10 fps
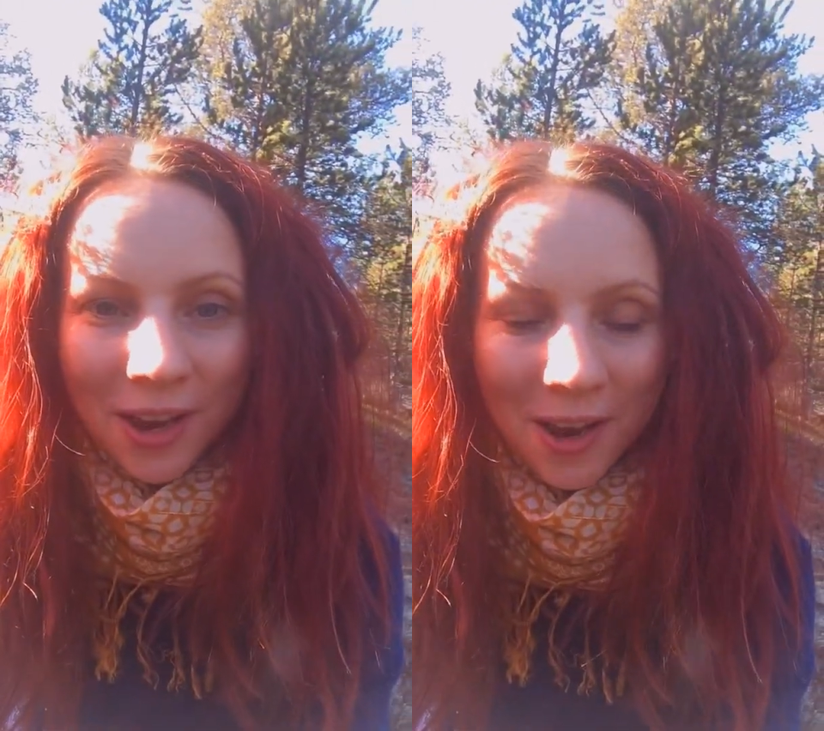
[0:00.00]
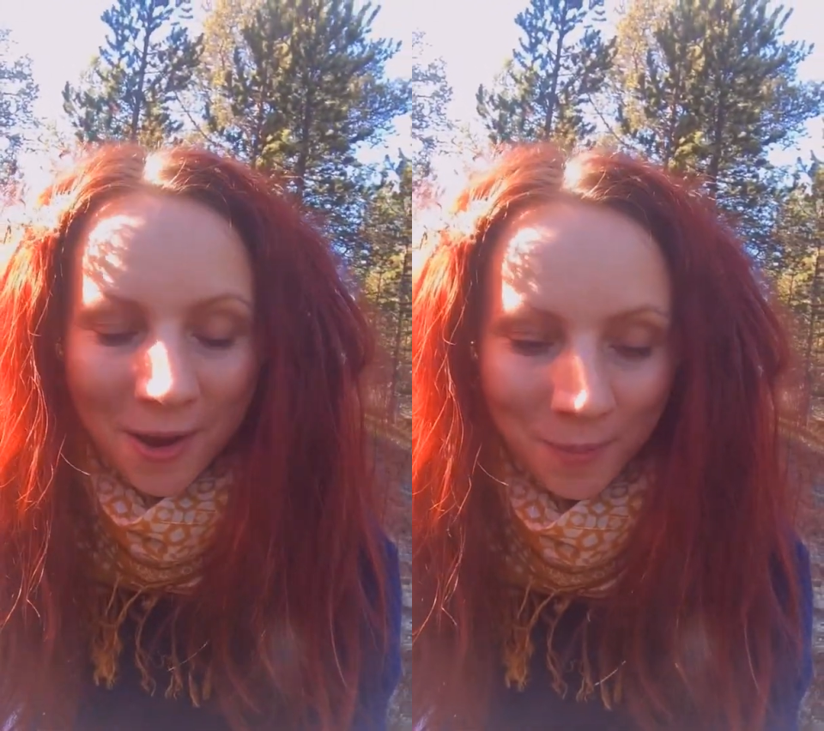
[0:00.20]

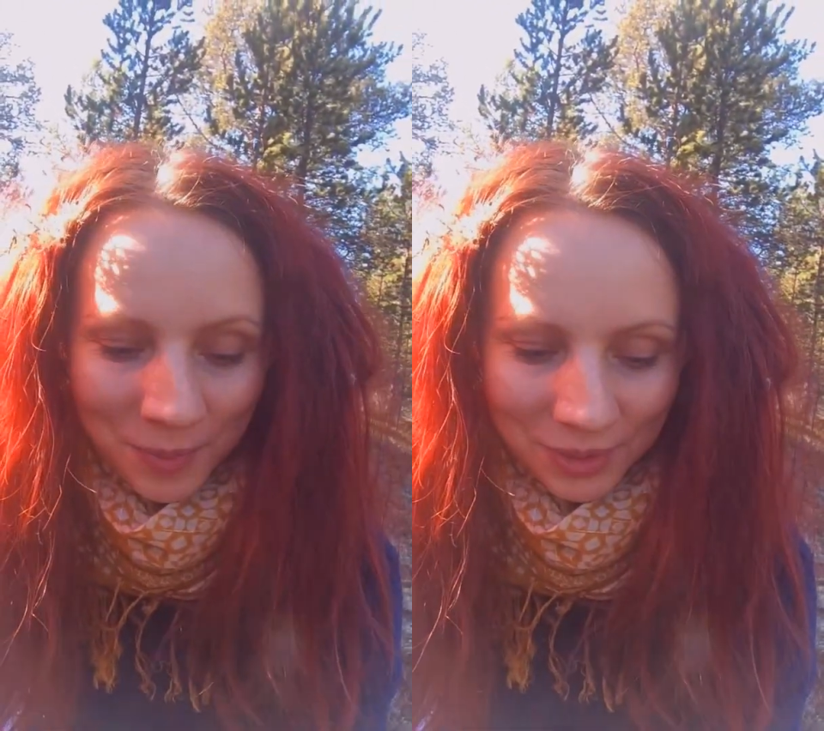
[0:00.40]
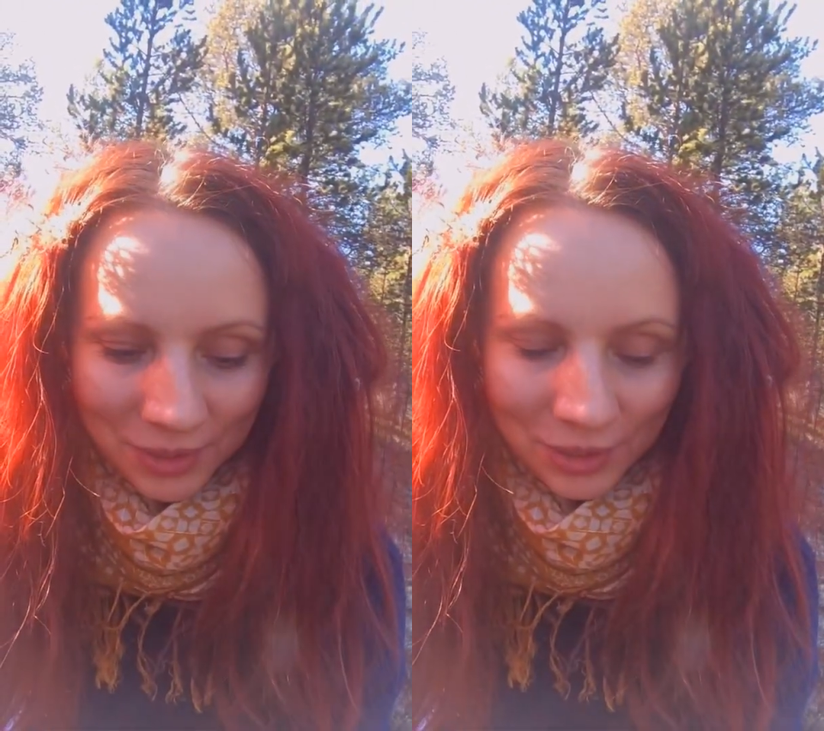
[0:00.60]
I have
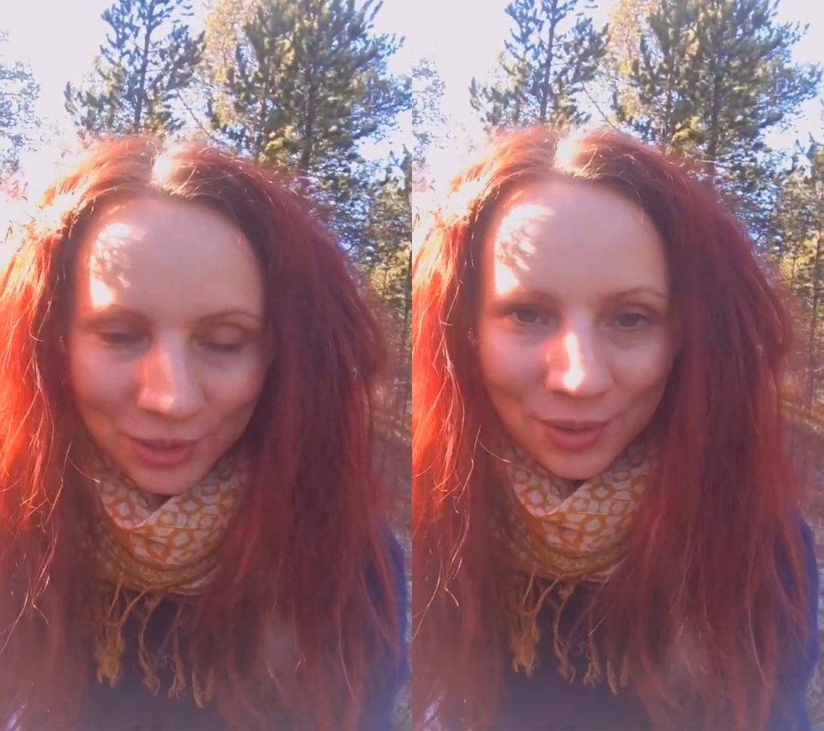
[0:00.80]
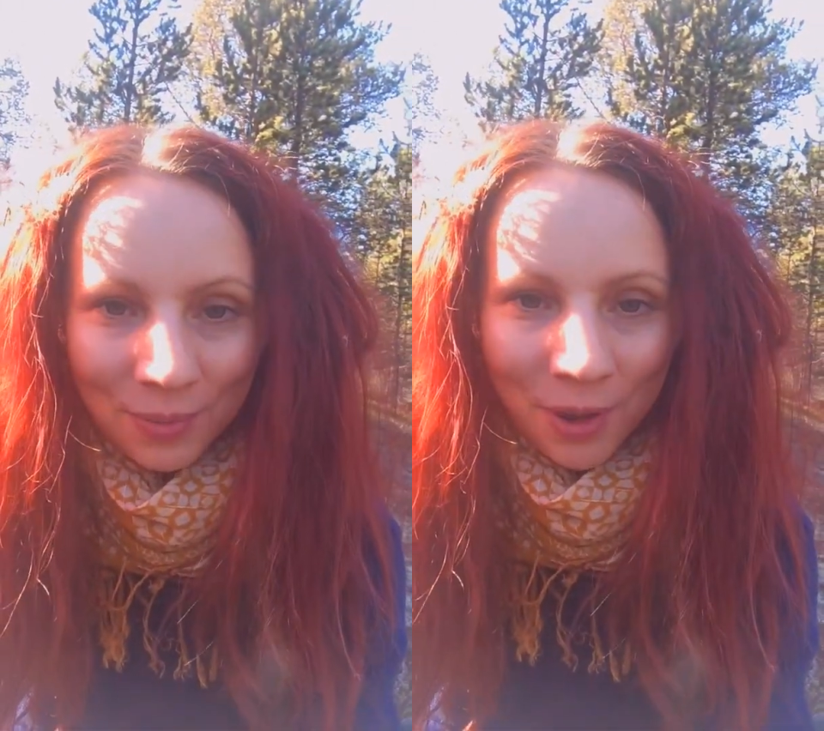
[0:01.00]
been
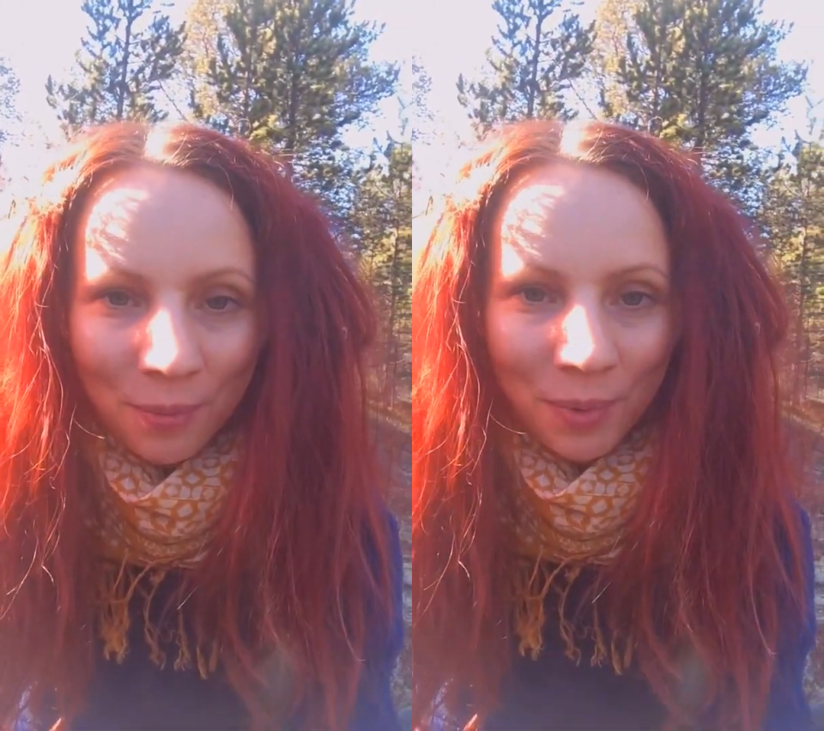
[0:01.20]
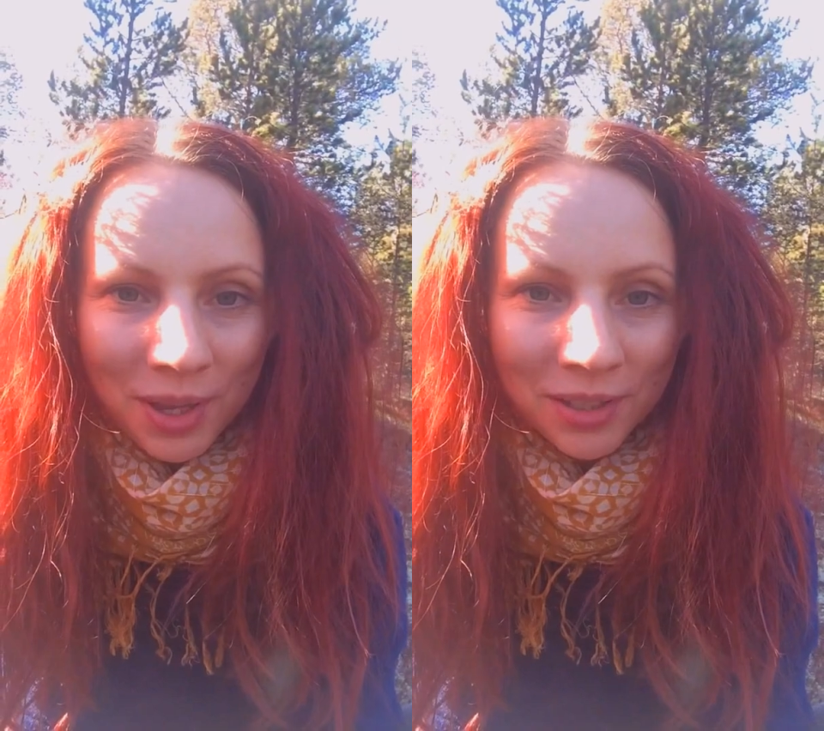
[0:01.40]
doing my
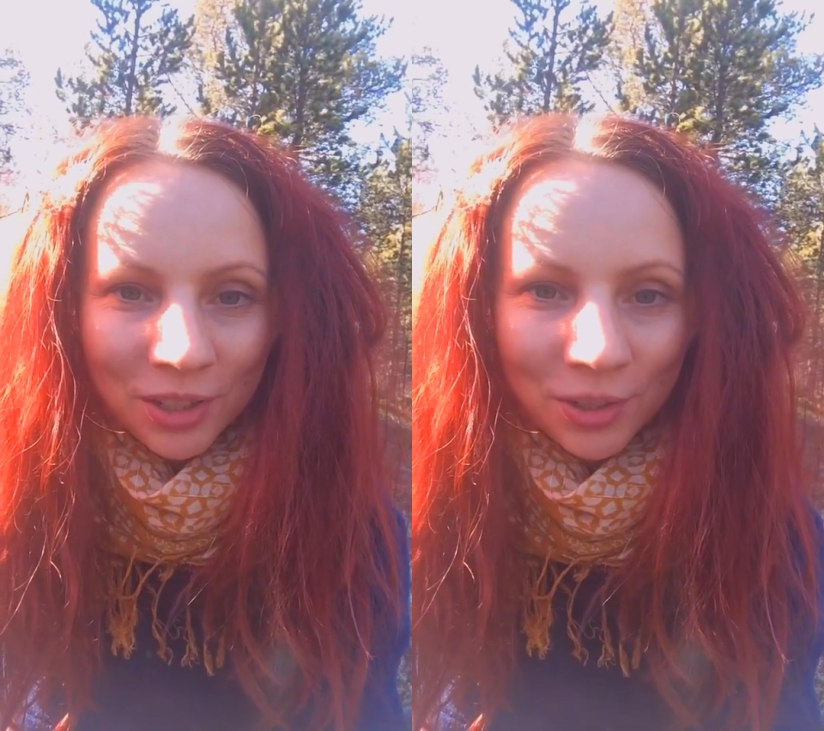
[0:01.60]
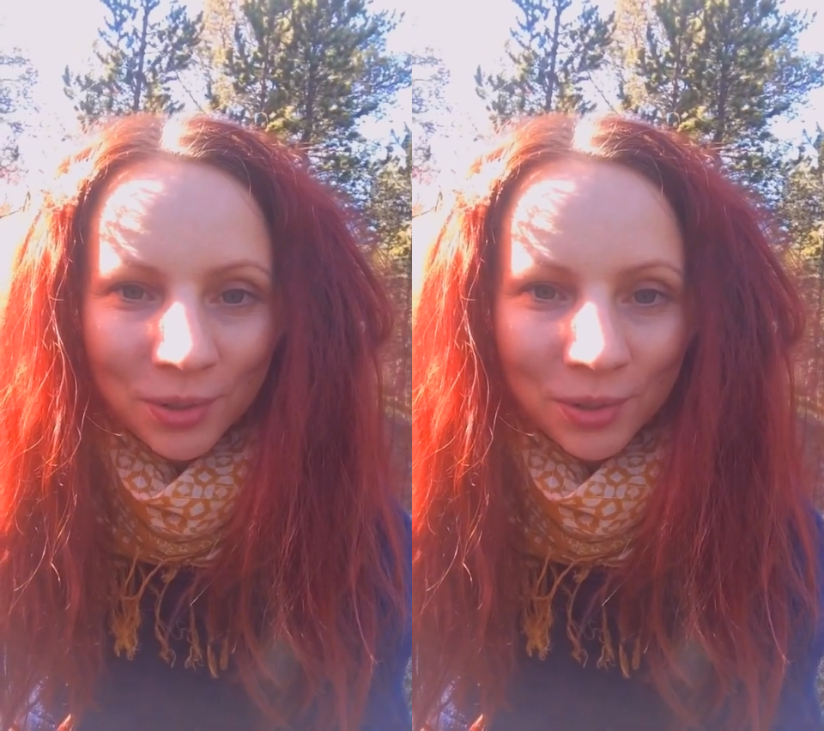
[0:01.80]
best